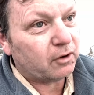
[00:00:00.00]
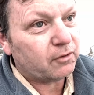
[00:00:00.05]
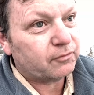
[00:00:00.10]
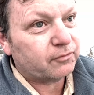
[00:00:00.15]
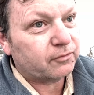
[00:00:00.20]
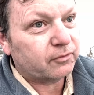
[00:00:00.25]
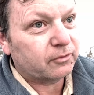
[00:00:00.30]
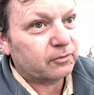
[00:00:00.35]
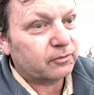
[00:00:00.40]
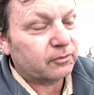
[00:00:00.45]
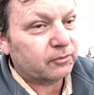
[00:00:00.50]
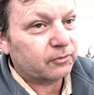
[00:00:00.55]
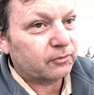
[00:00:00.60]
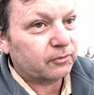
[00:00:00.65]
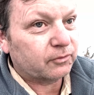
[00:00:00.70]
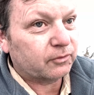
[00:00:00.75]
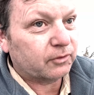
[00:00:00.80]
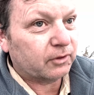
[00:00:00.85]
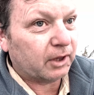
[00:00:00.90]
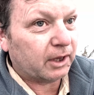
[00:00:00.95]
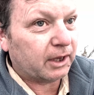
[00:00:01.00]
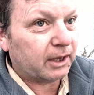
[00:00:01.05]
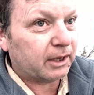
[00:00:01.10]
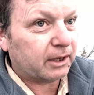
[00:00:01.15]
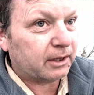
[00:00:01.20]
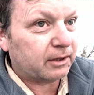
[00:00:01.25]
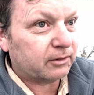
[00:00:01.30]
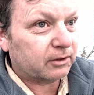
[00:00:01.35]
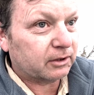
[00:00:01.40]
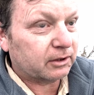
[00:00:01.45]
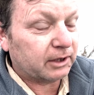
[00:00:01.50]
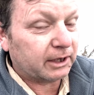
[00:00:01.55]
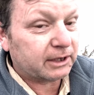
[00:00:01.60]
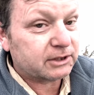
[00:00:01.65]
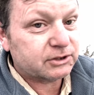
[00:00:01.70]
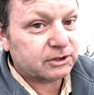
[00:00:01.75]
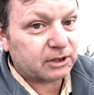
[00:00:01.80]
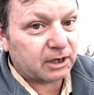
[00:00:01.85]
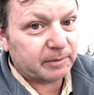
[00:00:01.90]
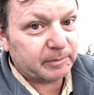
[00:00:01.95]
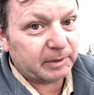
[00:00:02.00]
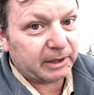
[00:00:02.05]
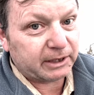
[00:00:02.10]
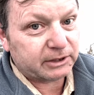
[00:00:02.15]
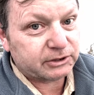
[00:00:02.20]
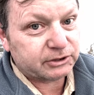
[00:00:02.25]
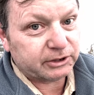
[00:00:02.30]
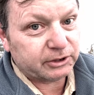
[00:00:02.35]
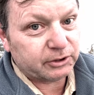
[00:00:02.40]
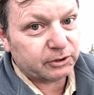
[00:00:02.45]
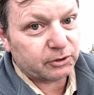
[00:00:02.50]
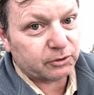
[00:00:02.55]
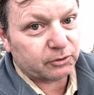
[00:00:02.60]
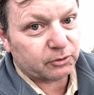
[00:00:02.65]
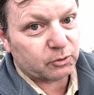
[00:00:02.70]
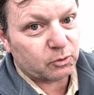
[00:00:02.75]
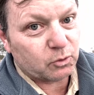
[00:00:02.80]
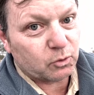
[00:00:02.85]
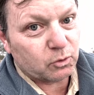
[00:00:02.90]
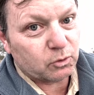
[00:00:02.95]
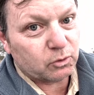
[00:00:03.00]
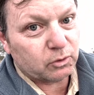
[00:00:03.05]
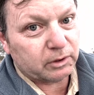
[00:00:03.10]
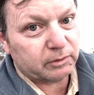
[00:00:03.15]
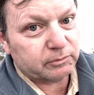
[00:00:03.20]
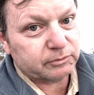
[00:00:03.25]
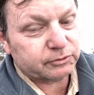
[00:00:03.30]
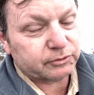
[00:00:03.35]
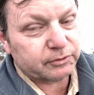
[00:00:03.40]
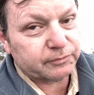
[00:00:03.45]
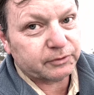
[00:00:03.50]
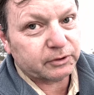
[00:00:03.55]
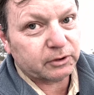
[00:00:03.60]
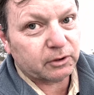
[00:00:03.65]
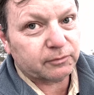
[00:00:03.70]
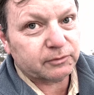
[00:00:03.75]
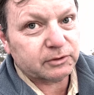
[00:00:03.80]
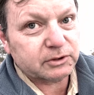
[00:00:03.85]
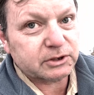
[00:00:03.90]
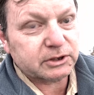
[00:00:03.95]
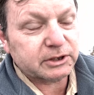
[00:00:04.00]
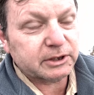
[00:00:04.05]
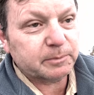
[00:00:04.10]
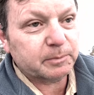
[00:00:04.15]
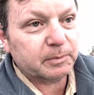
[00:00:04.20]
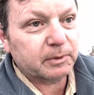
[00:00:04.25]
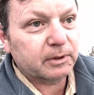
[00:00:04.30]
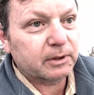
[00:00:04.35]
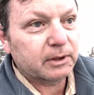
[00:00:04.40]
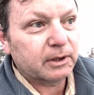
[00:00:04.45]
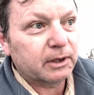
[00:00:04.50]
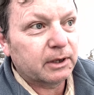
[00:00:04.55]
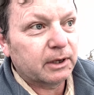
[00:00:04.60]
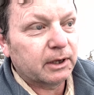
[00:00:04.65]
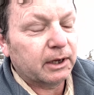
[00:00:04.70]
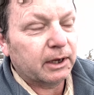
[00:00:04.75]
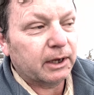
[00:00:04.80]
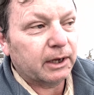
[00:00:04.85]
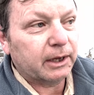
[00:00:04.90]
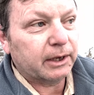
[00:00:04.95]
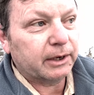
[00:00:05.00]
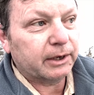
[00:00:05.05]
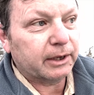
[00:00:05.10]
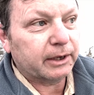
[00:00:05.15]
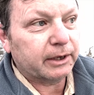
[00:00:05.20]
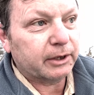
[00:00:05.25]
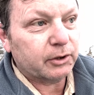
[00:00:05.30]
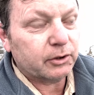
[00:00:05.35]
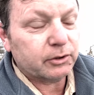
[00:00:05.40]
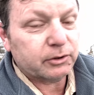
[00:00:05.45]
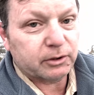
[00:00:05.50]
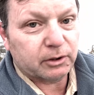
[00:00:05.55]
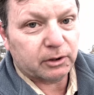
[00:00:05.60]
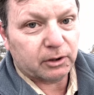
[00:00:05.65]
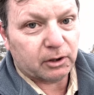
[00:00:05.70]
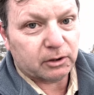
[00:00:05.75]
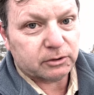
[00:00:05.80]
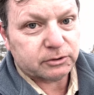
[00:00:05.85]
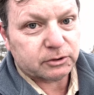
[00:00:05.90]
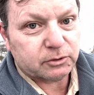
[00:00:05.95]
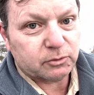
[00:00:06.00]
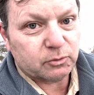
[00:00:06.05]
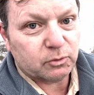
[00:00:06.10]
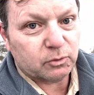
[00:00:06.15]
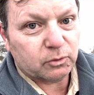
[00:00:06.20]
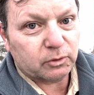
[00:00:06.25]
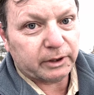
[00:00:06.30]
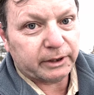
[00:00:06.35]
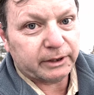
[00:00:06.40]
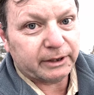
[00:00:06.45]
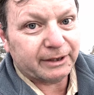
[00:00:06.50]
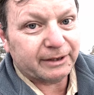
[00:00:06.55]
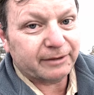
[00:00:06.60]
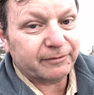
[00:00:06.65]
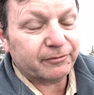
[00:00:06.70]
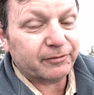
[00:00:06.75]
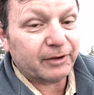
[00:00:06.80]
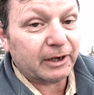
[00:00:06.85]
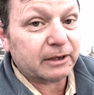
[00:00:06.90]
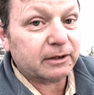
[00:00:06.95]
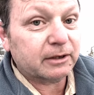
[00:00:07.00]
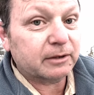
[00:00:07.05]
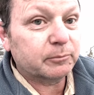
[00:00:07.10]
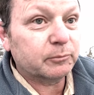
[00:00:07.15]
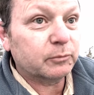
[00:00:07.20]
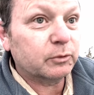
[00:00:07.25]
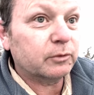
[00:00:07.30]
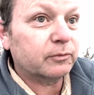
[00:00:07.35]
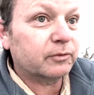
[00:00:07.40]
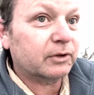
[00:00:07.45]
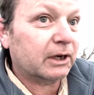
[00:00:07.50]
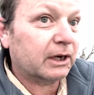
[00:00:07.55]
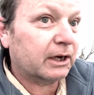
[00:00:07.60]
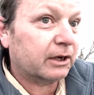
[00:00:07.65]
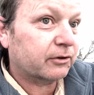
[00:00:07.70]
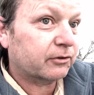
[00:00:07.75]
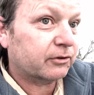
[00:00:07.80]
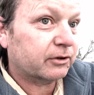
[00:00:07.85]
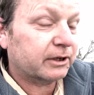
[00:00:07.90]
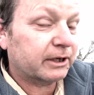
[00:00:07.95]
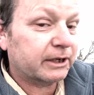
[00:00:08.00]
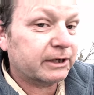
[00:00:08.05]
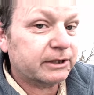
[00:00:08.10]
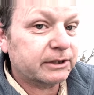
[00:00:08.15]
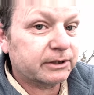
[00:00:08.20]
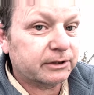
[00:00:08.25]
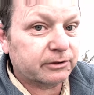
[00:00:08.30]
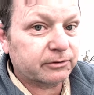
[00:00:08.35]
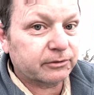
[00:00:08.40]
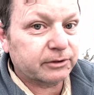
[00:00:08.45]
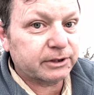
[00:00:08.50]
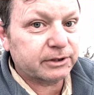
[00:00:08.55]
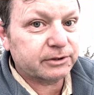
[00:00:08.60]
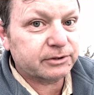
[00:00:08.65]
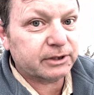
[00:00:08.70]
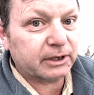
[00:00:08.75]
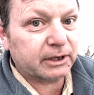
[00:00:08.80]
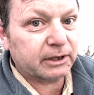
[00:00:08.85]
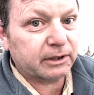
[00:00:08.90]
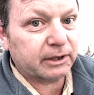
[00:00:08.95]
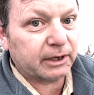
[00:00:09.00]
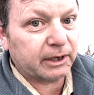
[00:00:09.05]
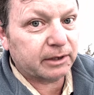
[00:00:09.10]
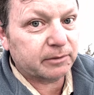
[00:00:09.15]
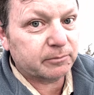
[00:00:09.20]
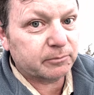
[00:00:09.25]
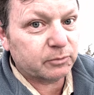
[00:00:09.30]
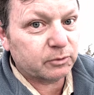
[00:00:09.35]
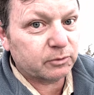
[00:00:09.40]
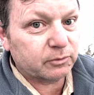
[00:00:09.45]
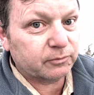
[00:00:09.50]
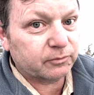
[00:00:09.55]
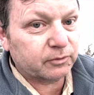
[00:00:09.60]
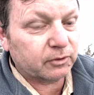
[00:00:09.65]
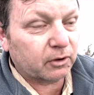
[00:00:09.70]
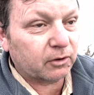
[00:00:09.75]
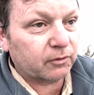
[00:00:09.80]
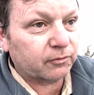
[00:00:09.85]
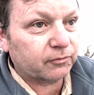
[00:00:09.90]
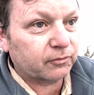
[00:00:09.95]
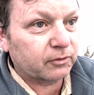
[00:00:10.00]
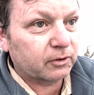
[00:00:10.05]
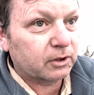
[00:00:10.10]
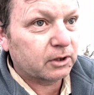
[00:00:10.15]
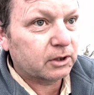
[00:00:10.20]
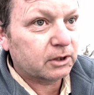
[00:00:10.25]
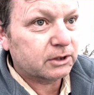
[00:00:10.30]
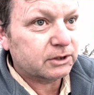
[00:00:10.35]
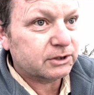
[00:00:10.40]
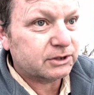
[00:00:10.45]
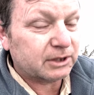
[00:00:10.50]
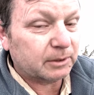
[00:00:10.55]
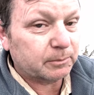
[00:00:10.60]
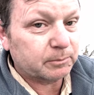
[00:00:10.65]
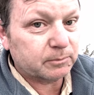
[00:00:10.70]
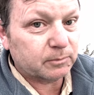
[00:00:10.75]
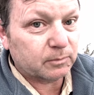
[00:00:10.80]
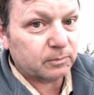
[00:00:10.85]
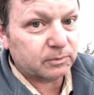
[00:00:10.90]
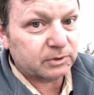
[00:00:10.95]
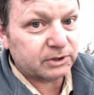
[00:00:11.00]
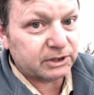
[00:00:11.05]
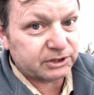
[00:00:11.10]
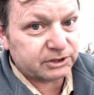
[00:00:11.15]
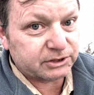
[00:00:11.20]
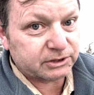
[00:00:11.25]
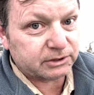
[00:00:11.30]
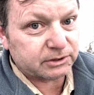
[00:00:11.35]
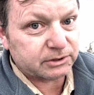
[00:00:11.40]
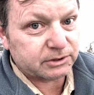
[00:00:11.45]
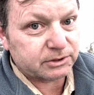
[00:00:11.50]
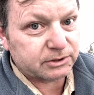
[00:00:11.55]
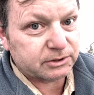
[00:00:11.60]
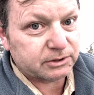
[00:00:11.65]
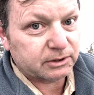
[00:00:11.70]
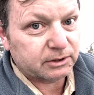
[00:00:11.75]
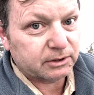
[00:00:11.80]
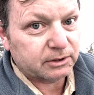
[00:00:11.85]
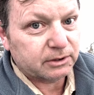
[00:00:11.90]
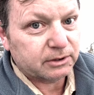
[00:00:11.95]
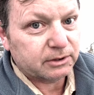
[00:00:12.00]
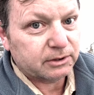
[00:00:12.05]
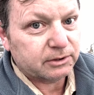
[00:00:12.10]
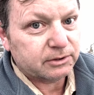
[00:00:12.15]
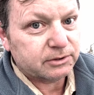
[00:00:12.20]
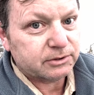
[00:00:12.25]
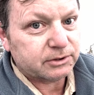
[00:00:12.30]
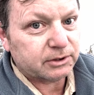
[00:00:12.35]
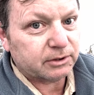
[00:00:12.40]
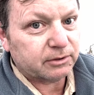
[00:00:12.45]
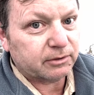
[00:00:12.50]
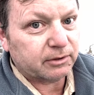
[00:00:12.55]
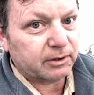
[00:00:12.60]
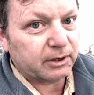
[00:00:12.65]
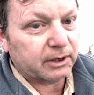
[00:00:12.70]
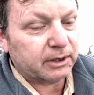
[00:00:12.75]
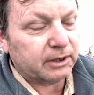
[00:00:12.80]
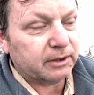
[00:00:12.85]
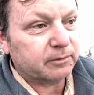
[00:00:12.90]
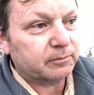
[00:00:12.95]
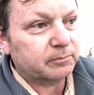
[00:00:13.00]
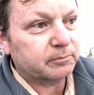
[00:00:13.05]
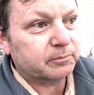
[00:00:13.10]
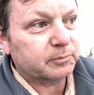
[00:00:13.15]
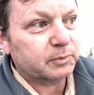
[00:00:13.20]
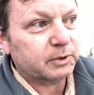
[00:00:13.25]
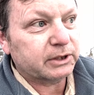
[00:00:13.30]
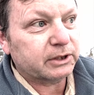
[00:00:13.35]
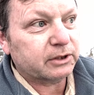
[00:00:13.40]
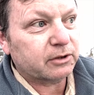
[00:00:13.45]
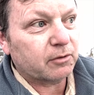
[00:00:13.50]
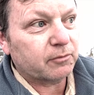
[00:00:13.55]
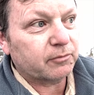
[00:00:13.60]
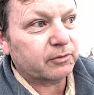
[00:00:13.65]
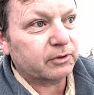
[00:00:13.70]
off. The next time I actually heard a call, I was drifting off to sleep, and I heard the last call, and it in fact had moved 180 degrees and had moved off some distance. And the second, my